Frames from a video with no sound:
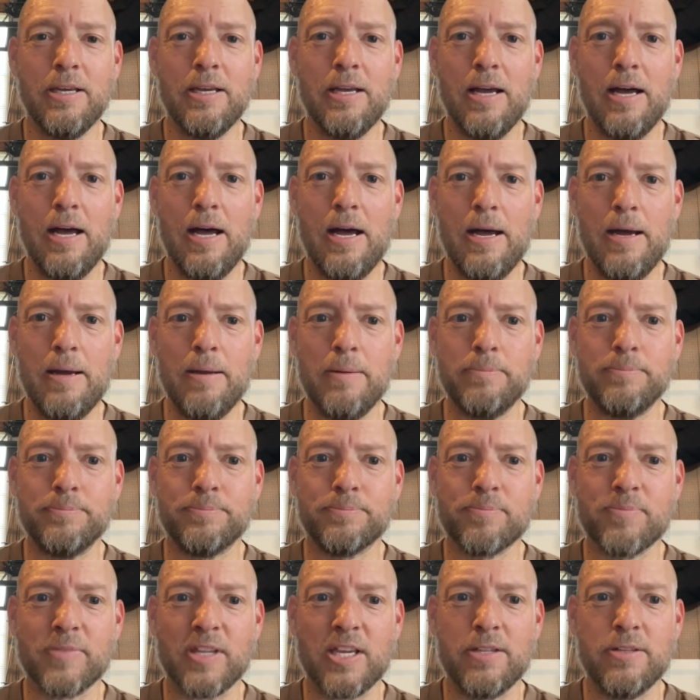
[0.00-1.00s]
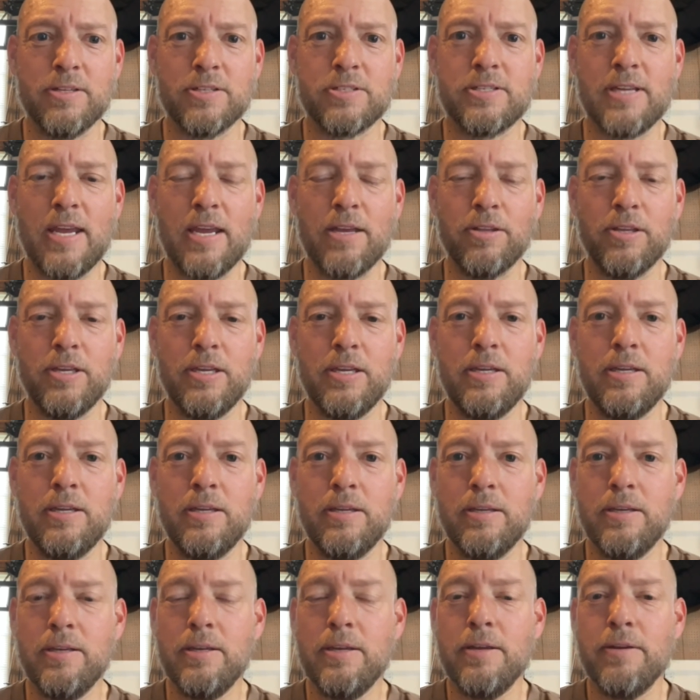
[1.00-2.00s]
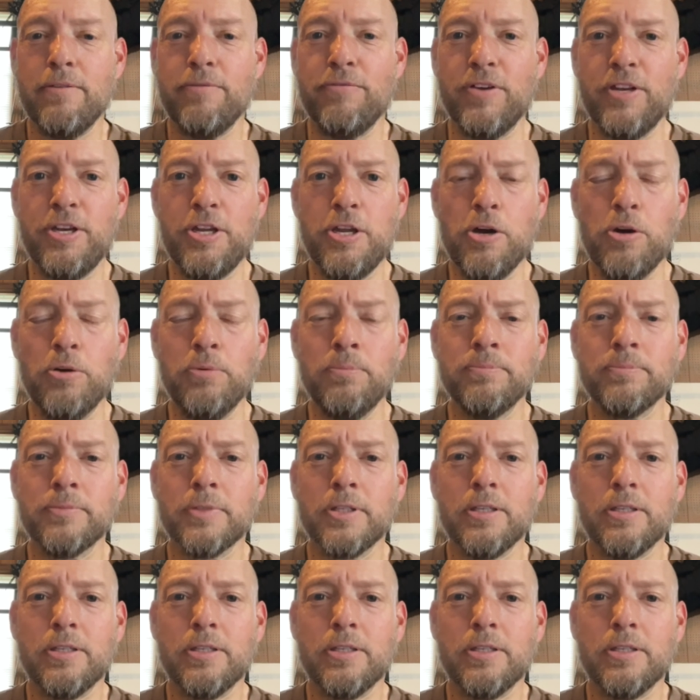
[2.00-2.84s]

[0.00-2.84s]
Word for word: uh, this daily video